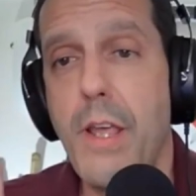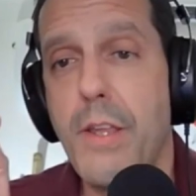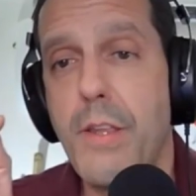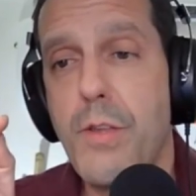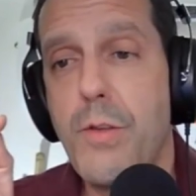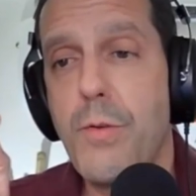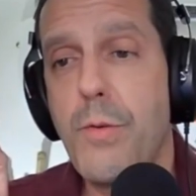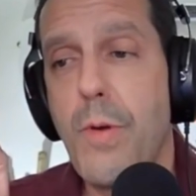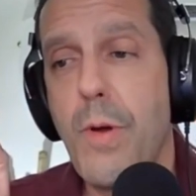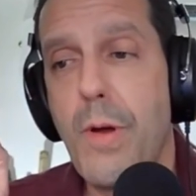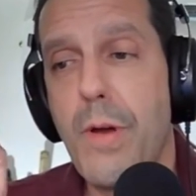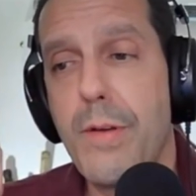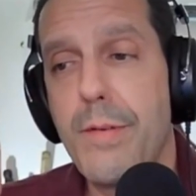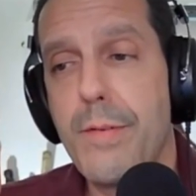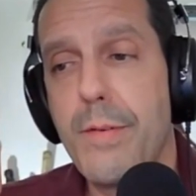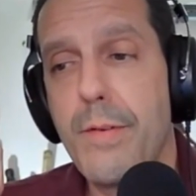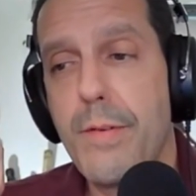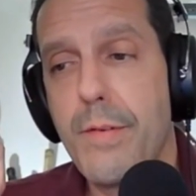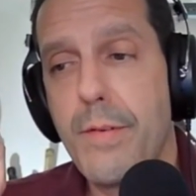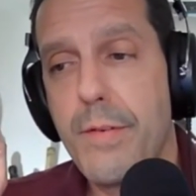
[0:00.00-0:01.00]
you
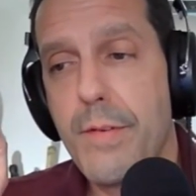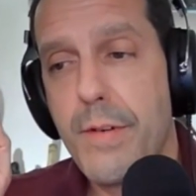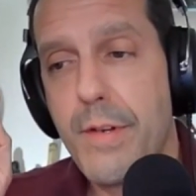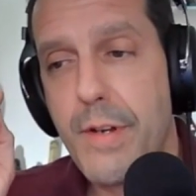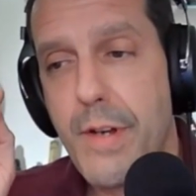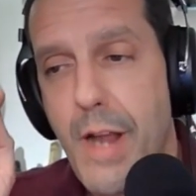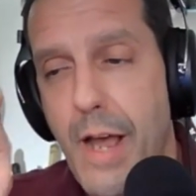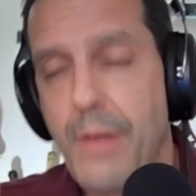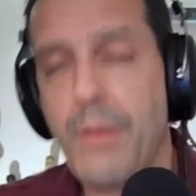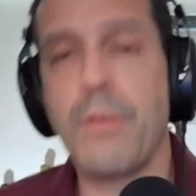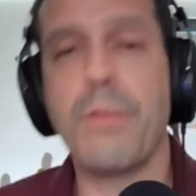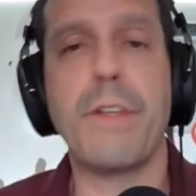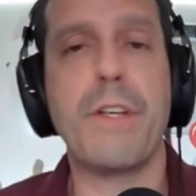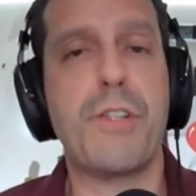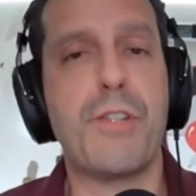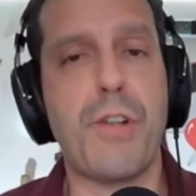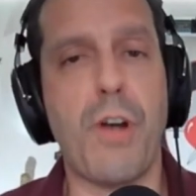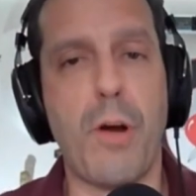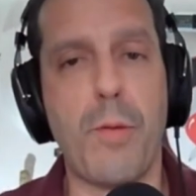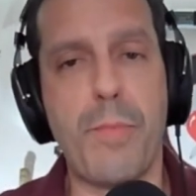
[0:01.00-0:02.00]
not
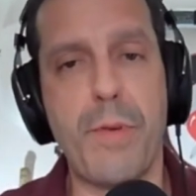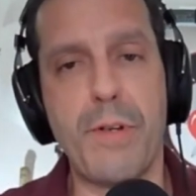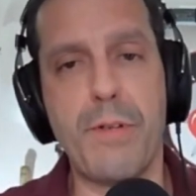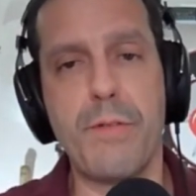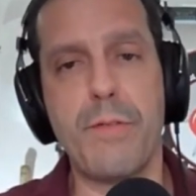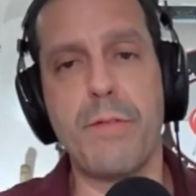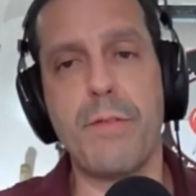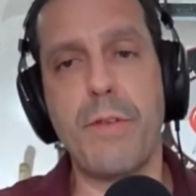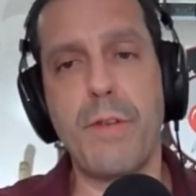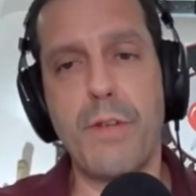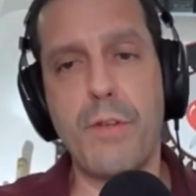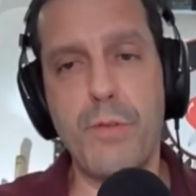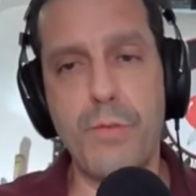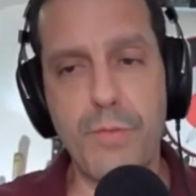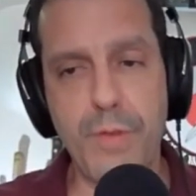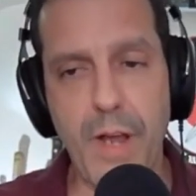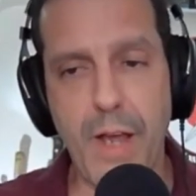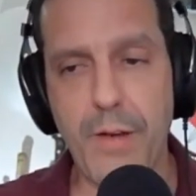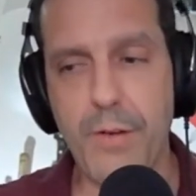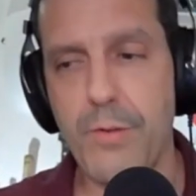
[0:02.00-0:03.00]
only sharpen,
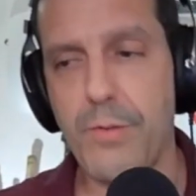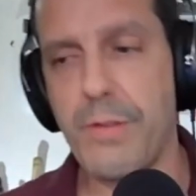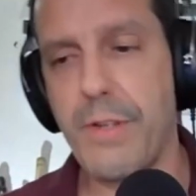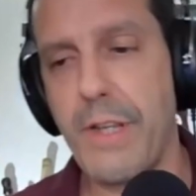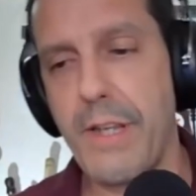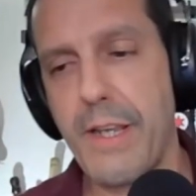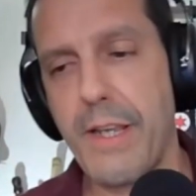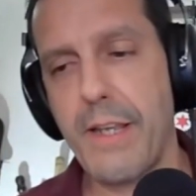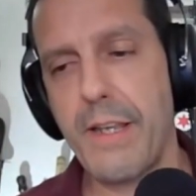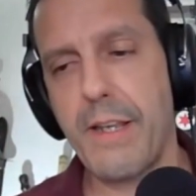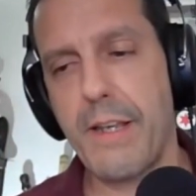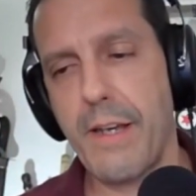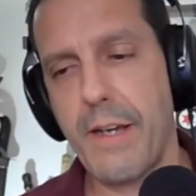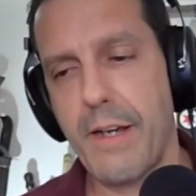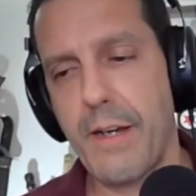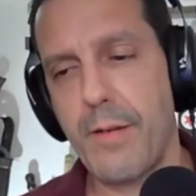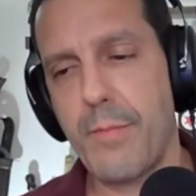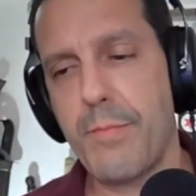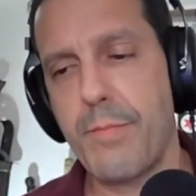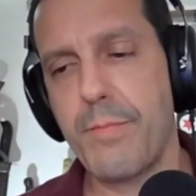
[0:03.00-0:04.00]
you not only
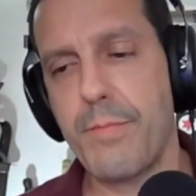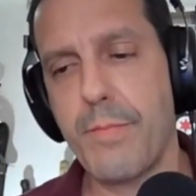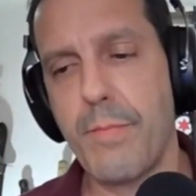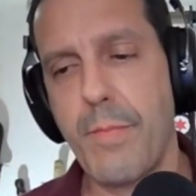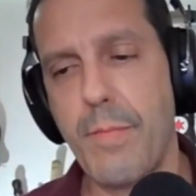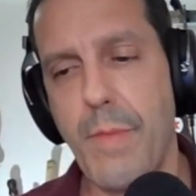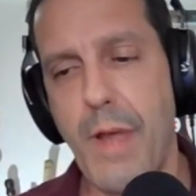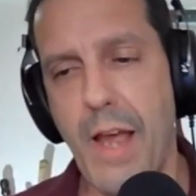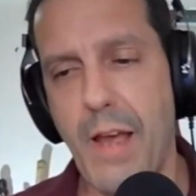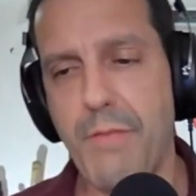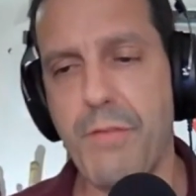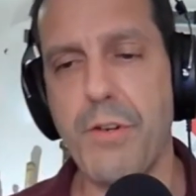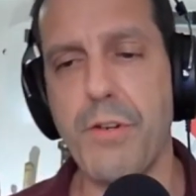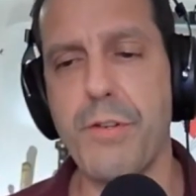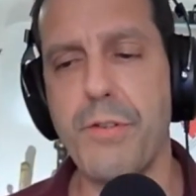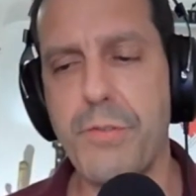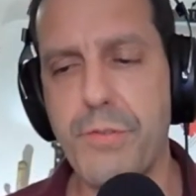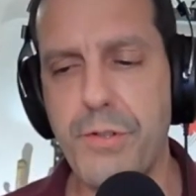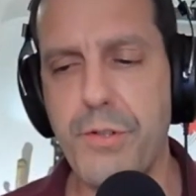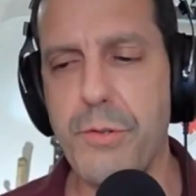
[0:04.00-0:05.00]
um, have
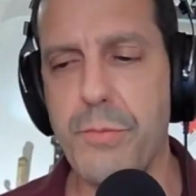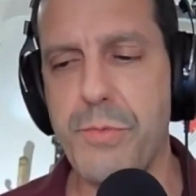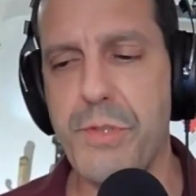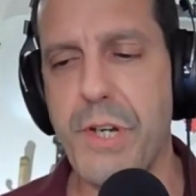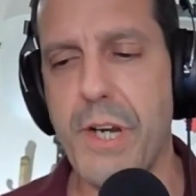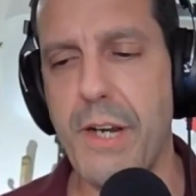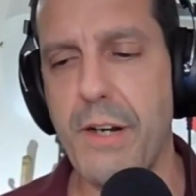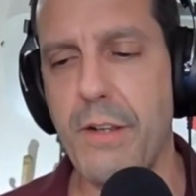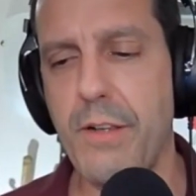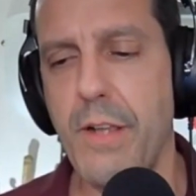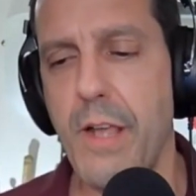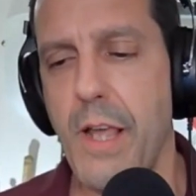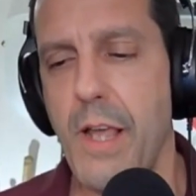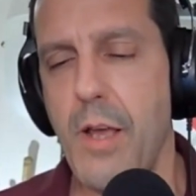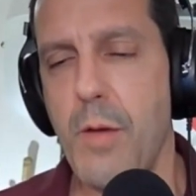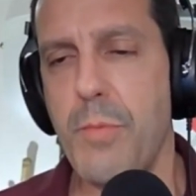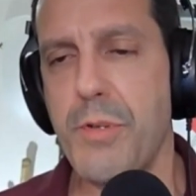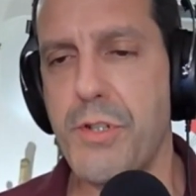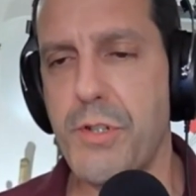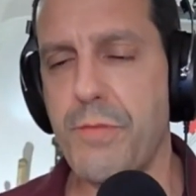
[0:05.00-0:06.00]
your YouTube channel,
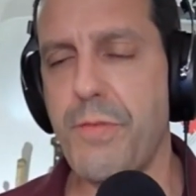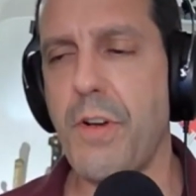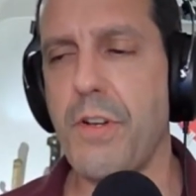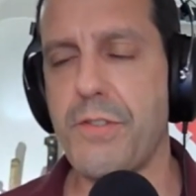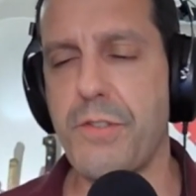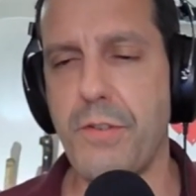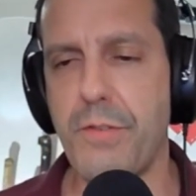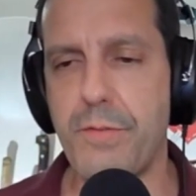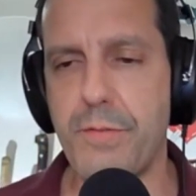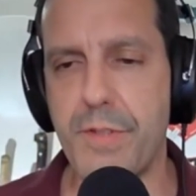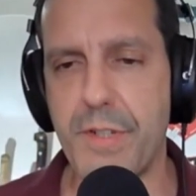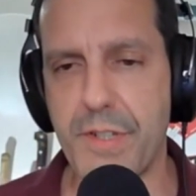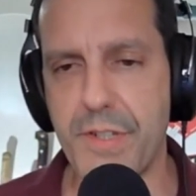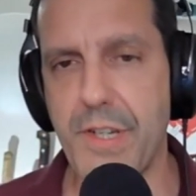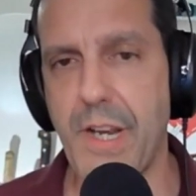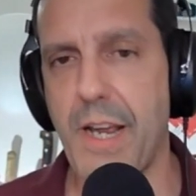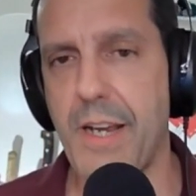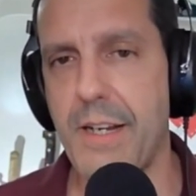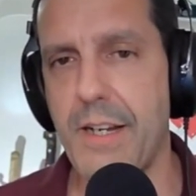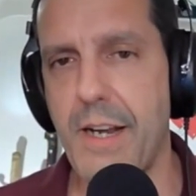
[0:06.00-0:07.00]
but you've also
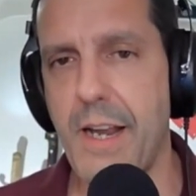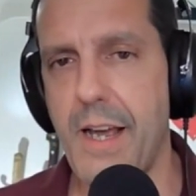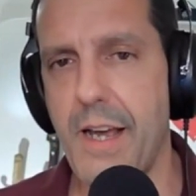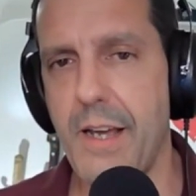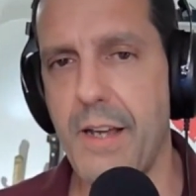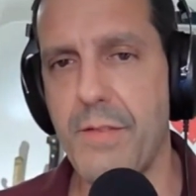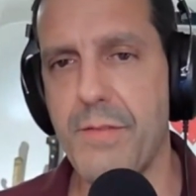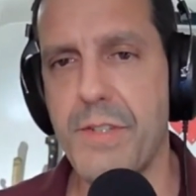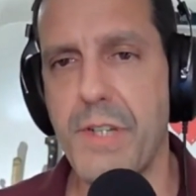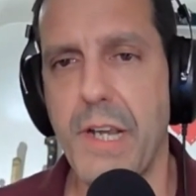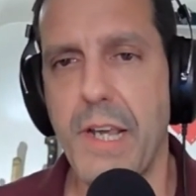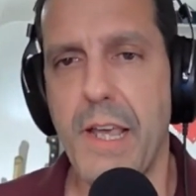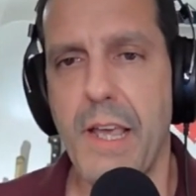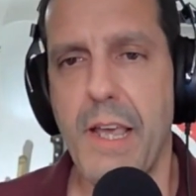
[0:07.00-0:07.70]
designed knives.